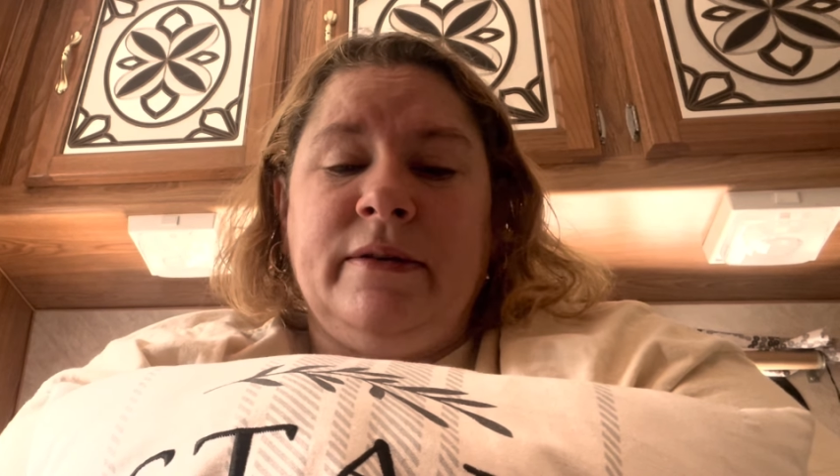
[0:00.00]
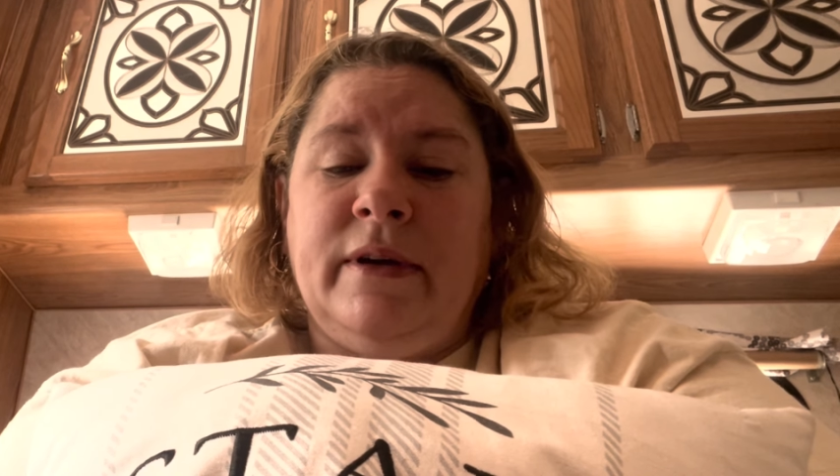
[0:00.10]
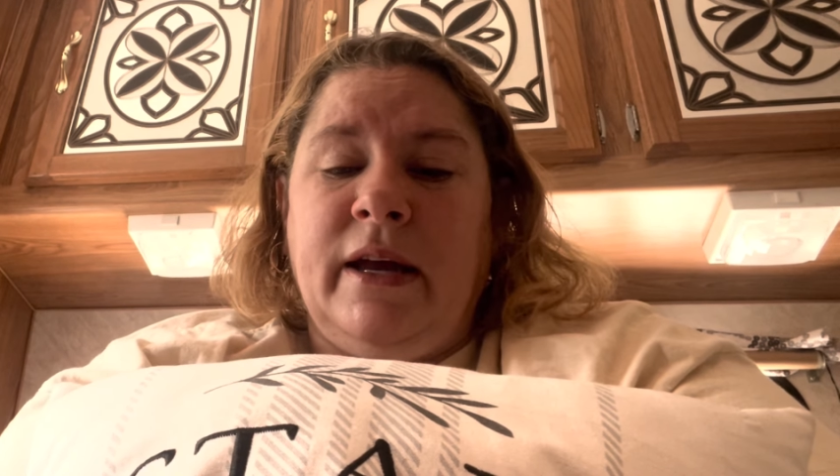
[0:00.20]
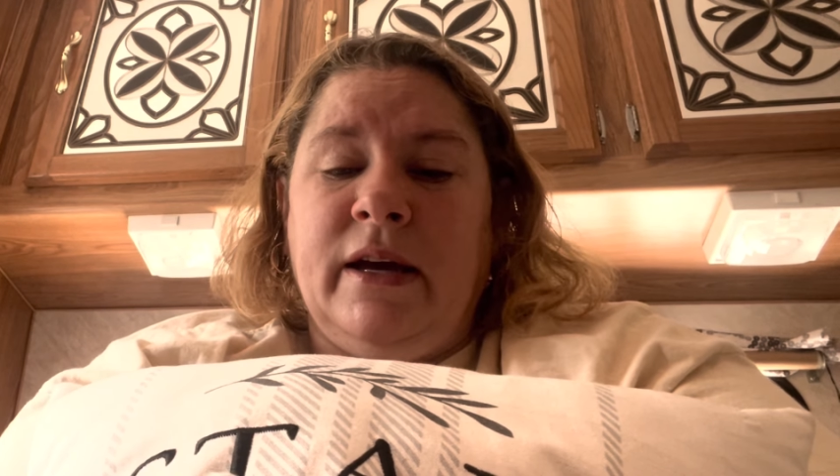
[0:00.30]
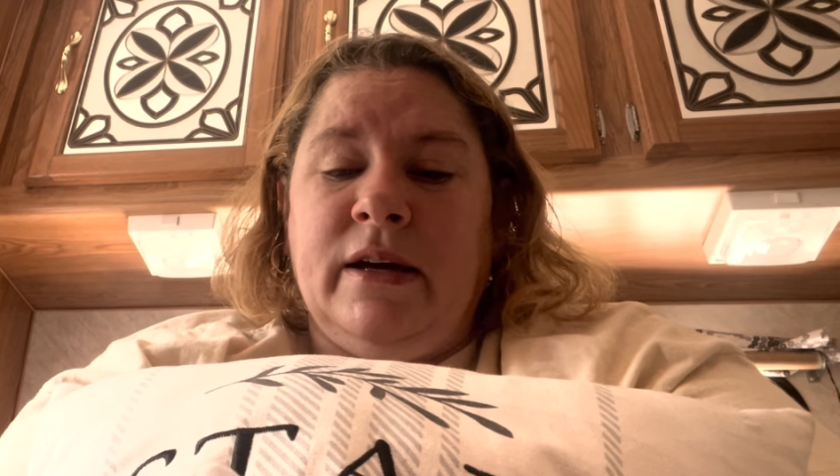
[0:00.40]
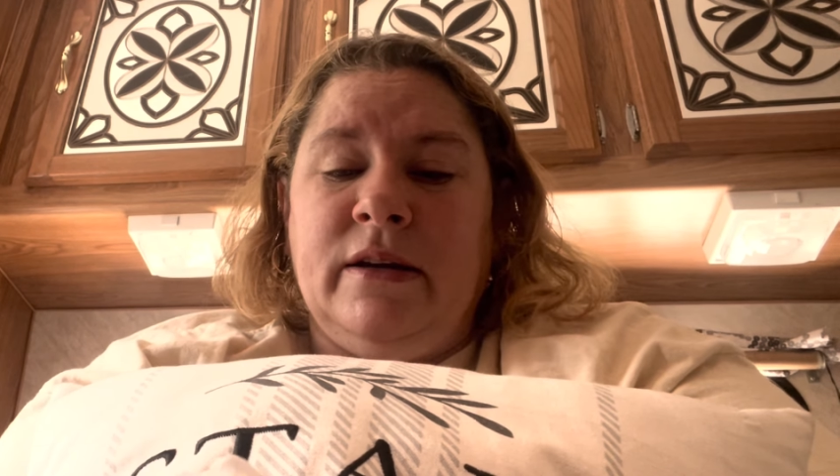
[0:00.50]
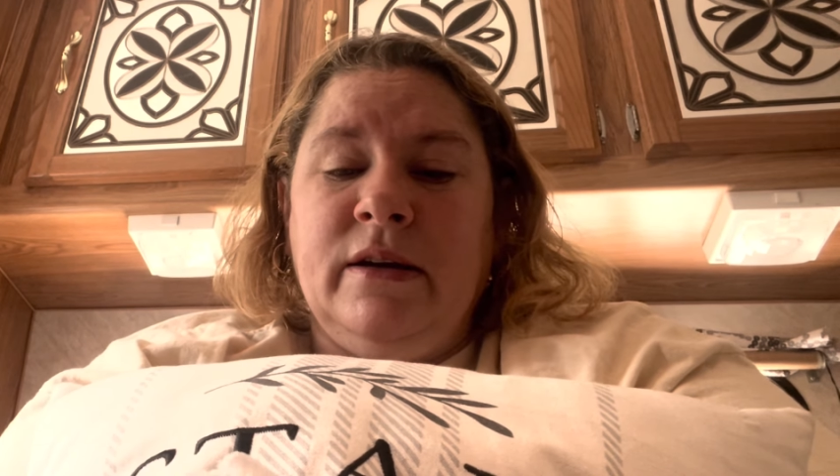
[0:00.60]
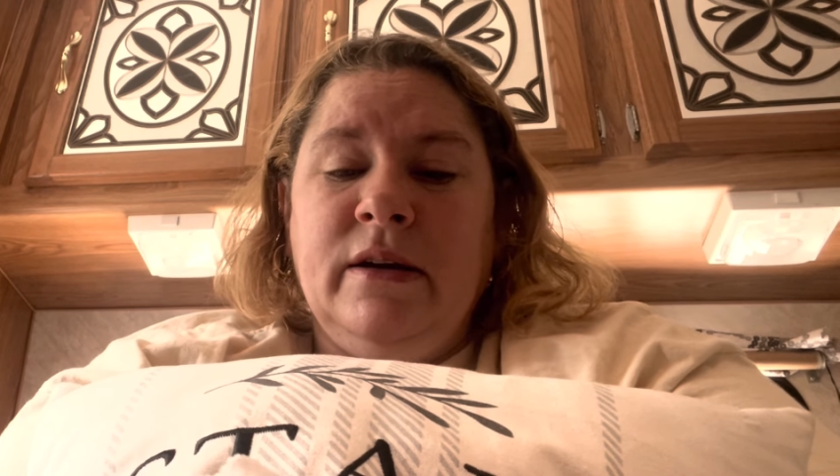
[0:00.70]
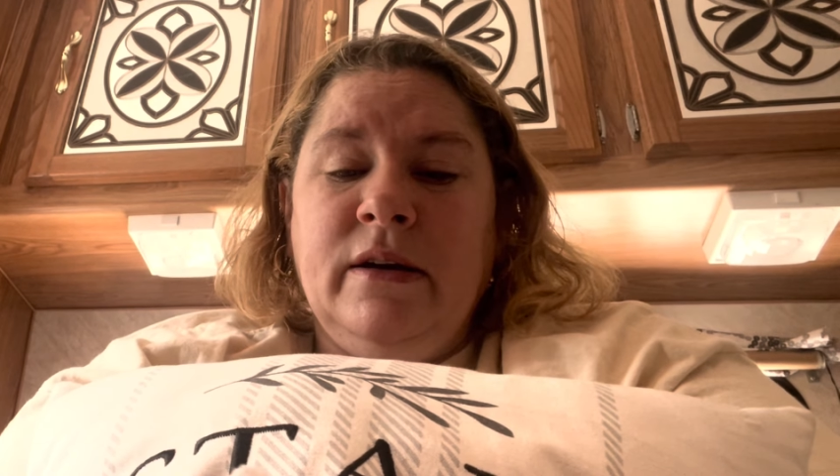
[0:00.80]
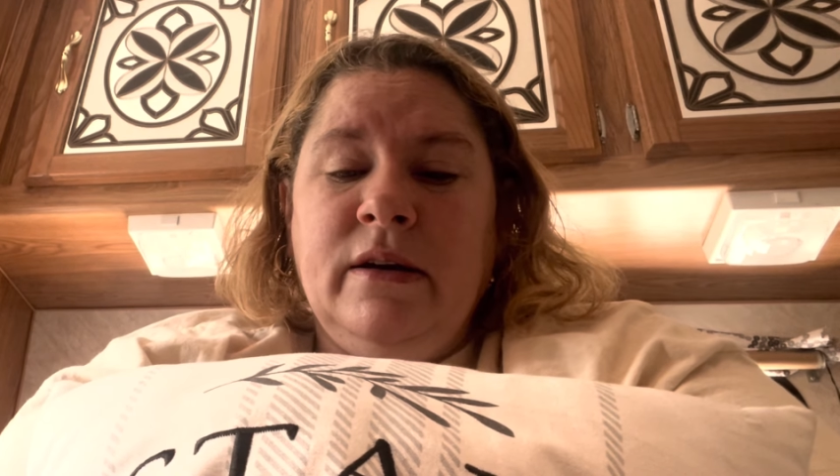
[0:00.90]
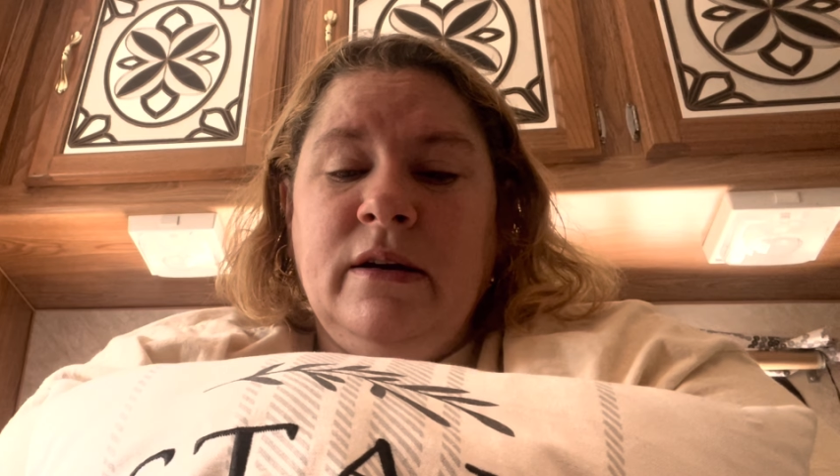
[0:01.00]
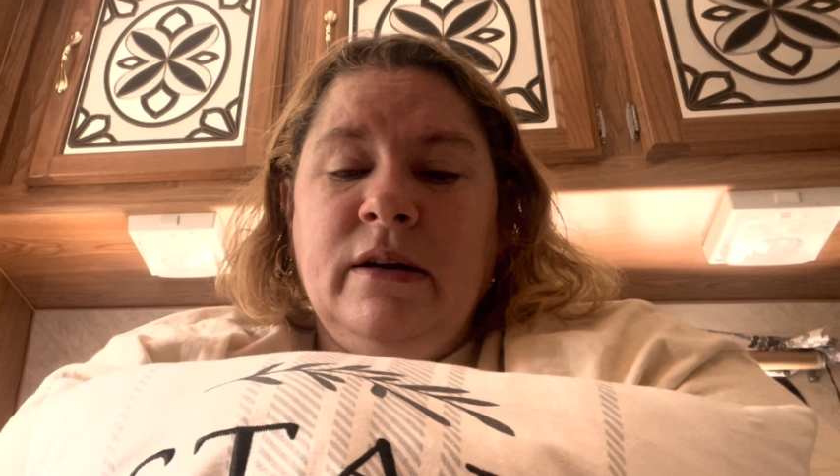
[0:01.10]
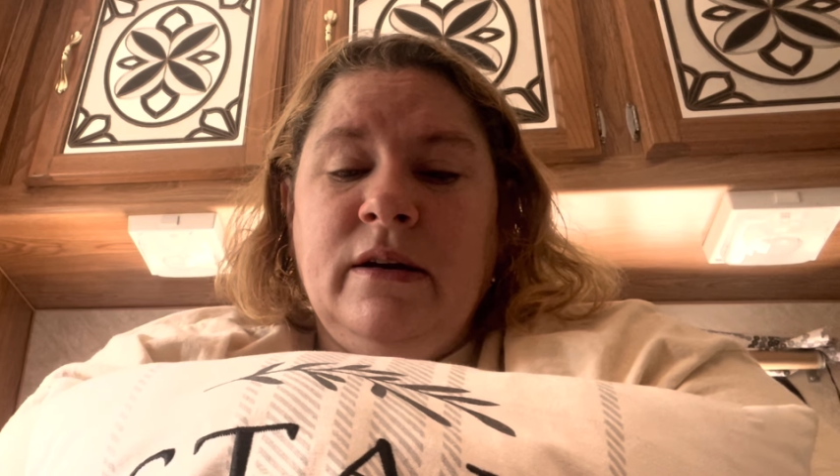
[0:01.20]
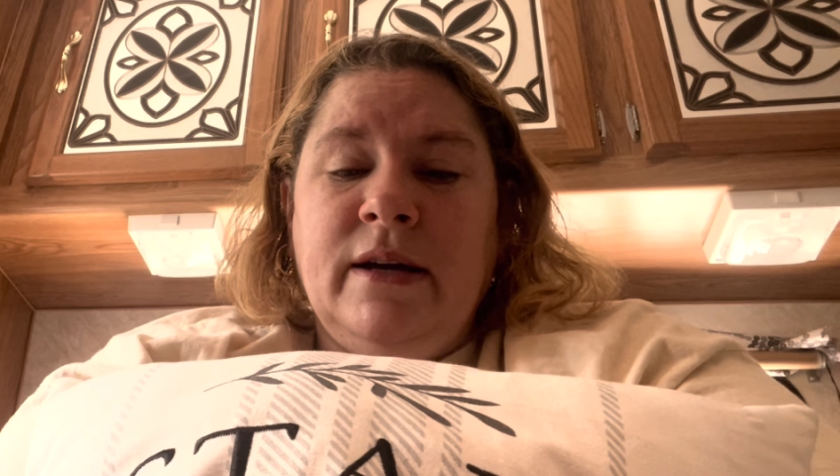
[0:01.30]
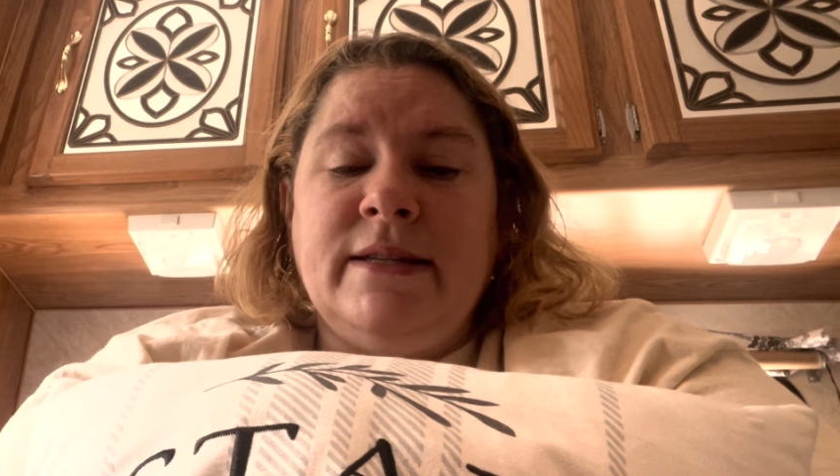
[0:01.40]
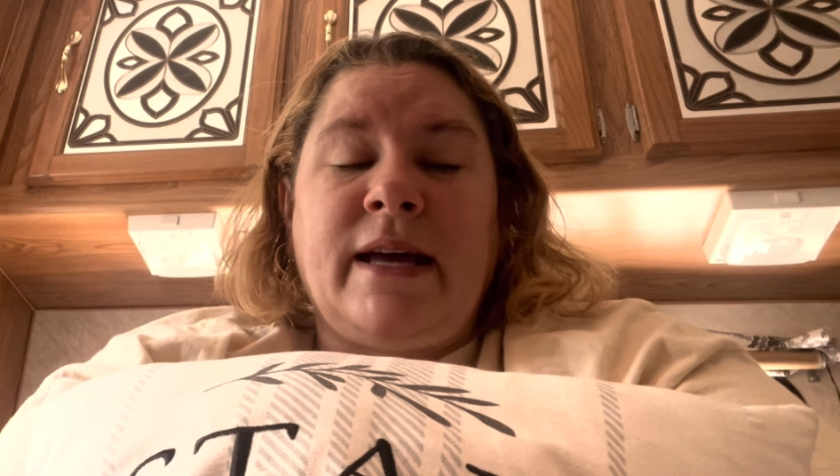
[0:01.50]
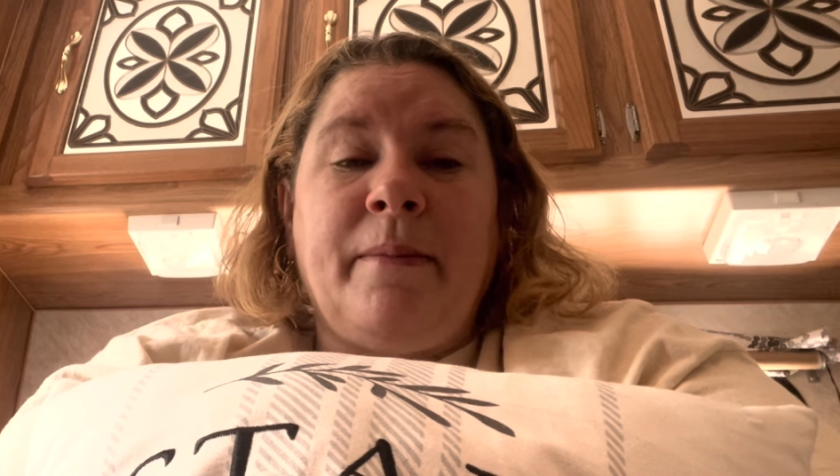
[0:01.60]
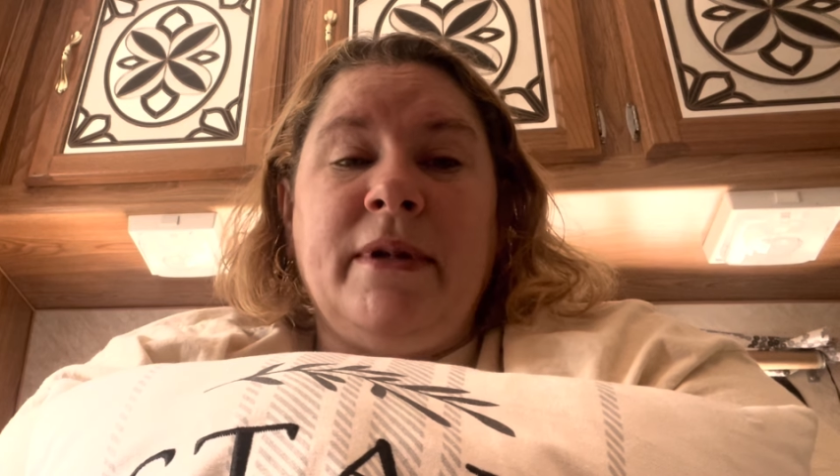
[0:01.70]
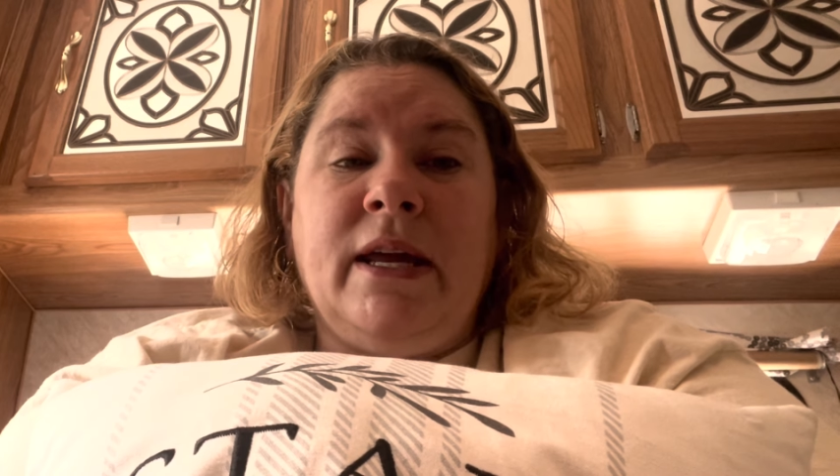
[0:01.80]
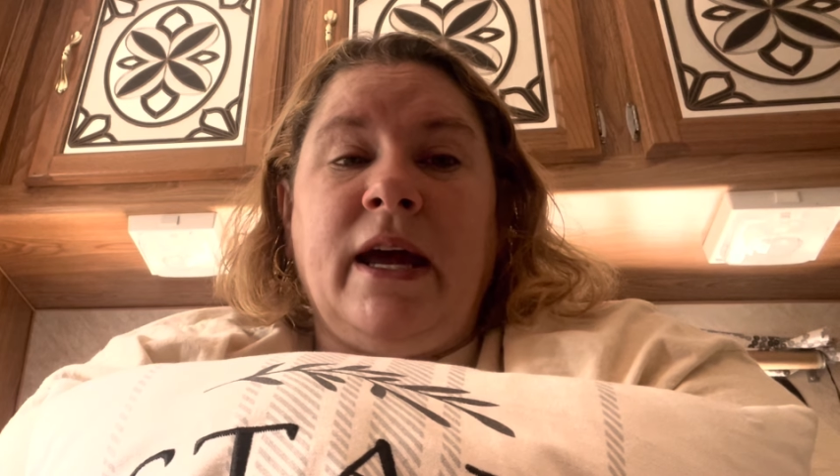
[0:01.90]
And it's
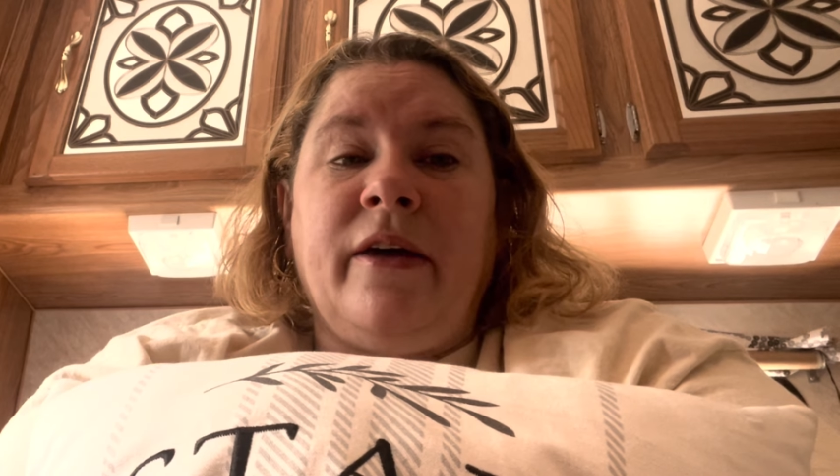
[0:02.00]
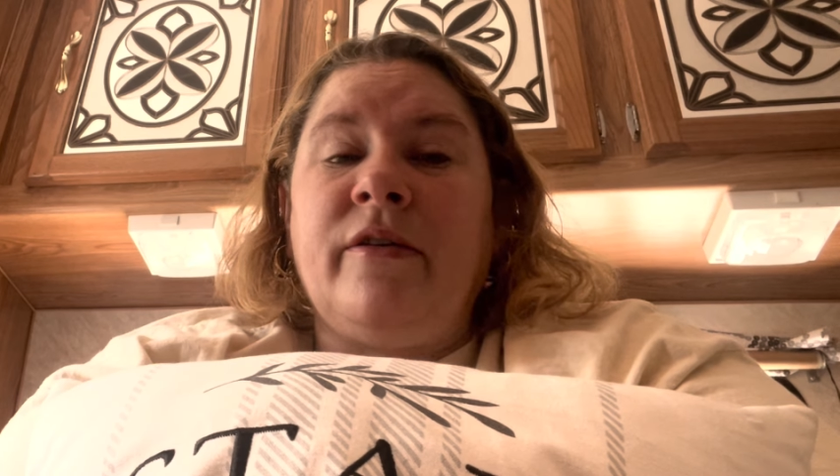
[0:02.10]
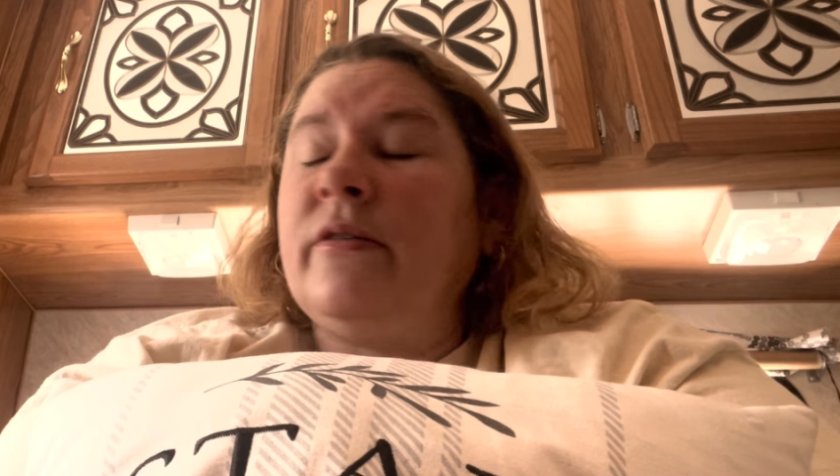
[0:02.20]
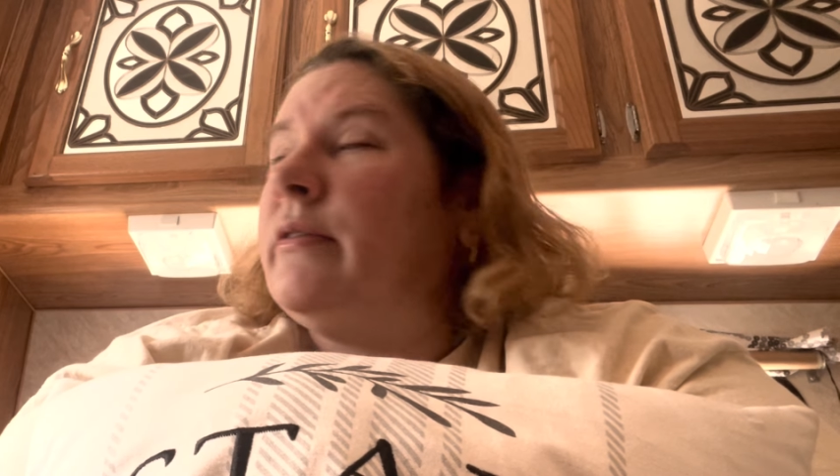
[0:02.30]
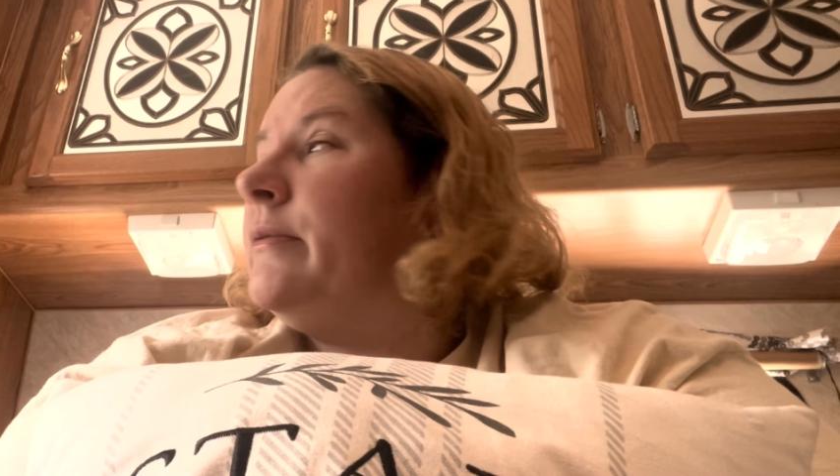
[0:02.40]
coming together.